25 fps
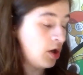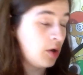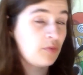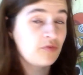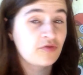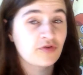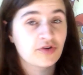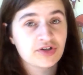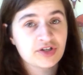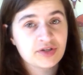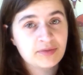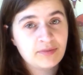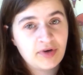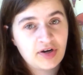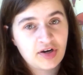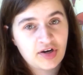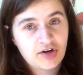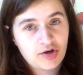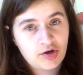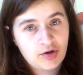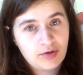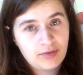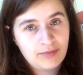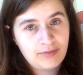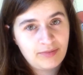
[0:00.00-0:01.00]
Hope for
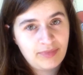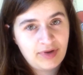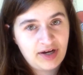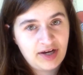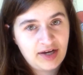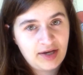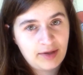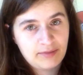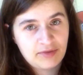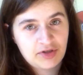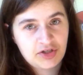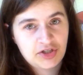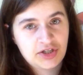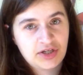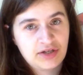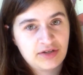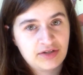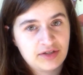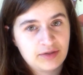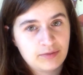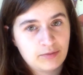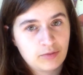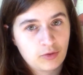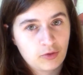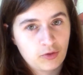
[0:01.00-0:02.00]
Tomorrow by
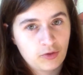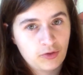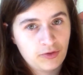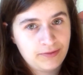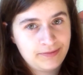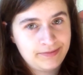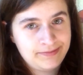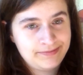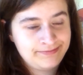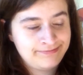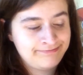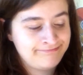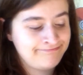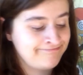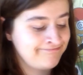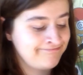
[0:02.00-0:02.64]
Michelle de Bruyne.